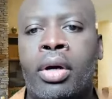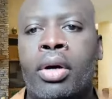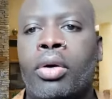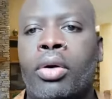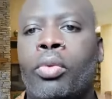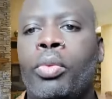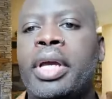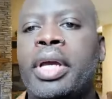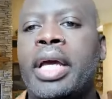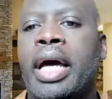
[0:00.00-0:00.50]

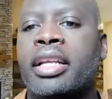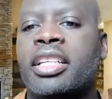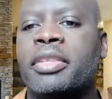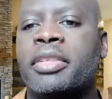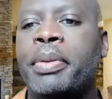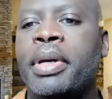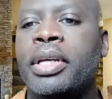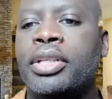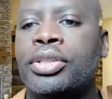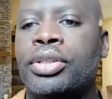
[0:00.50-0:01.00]
we got a
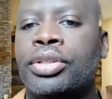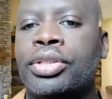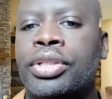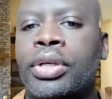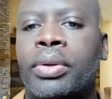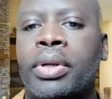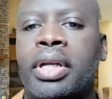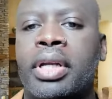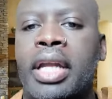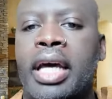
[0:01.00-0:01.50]
special
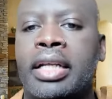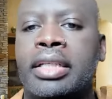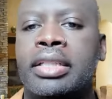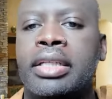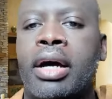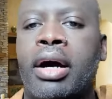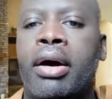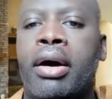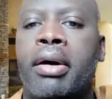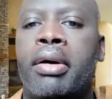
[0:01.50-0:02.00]
show tonight,
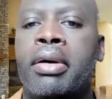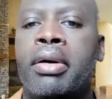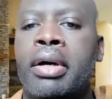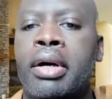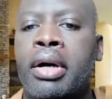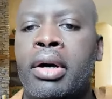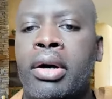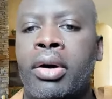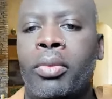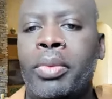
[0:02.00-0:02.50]
y'all.
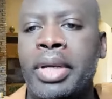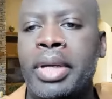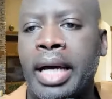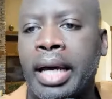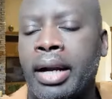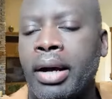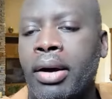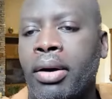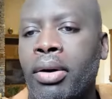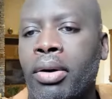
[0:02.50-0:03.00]
We
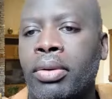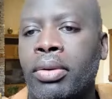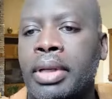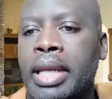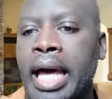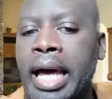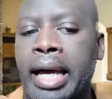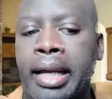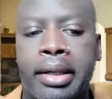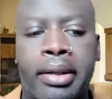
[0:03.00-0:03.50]
got a whole
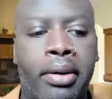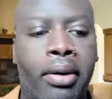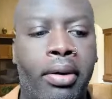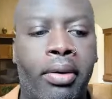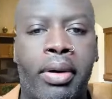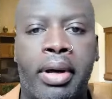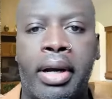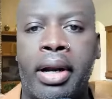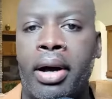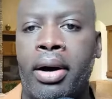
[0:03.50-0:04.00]
lot
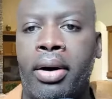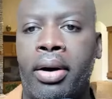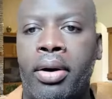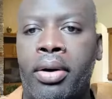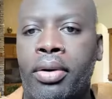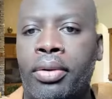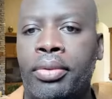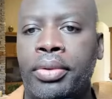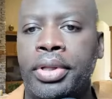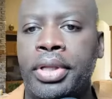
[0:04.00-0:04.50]
going
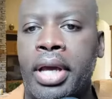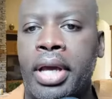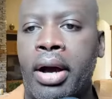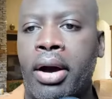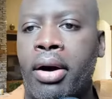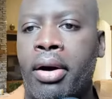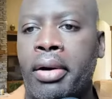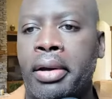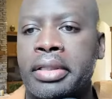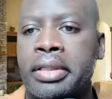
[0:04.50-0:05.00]
on,
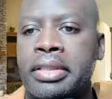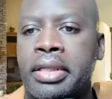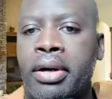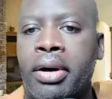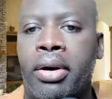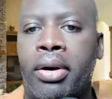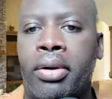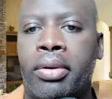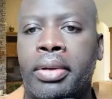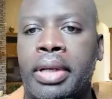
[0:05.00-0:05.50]
y'all. It's a
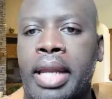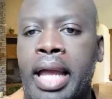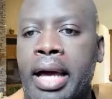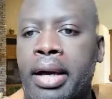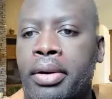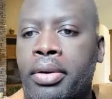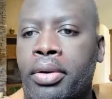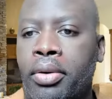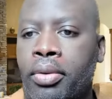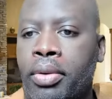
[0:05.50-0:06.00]
whole
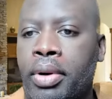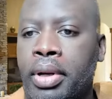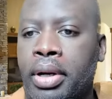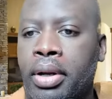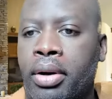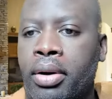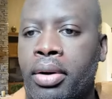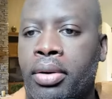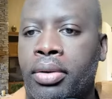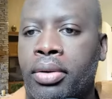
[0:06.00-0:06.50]
lot going
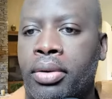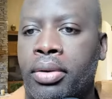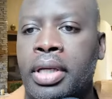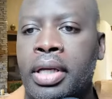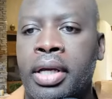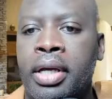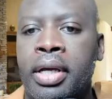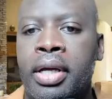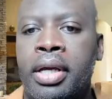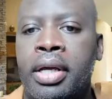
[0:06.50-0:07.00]
on
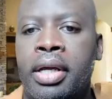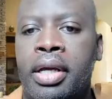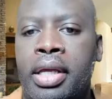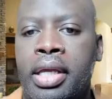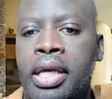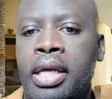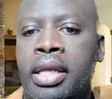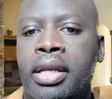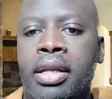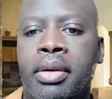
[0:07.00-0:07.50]

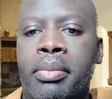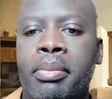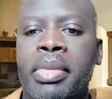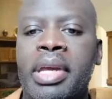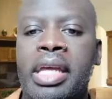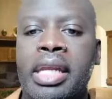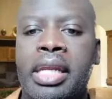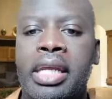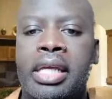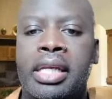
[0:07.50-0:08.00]
in the
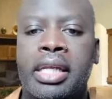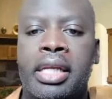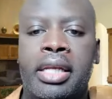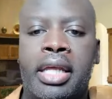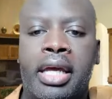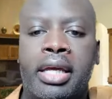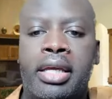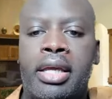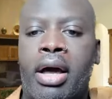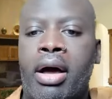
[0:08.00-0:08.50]
media
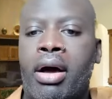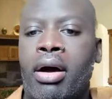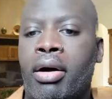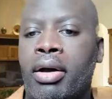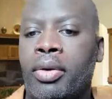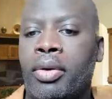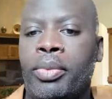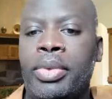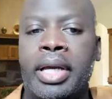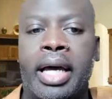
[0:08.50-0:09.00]
today, y'all,
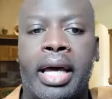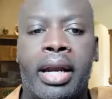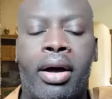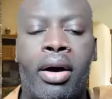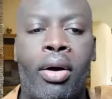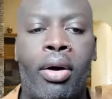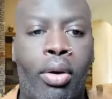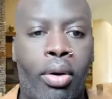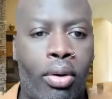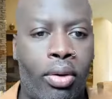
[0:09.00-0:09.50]
and we got a
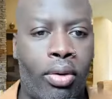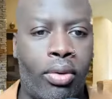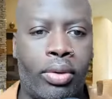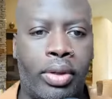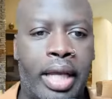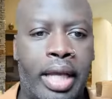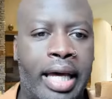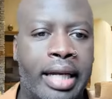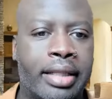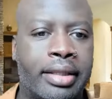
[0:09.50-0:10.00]
whole
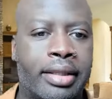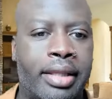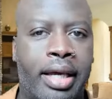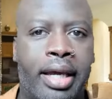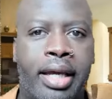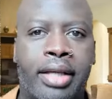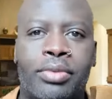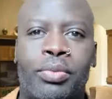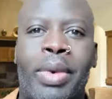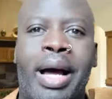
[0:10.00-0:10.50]
lot of
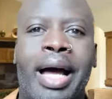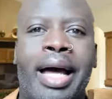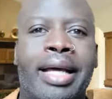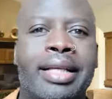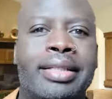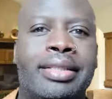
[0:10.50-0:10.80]
things. Why is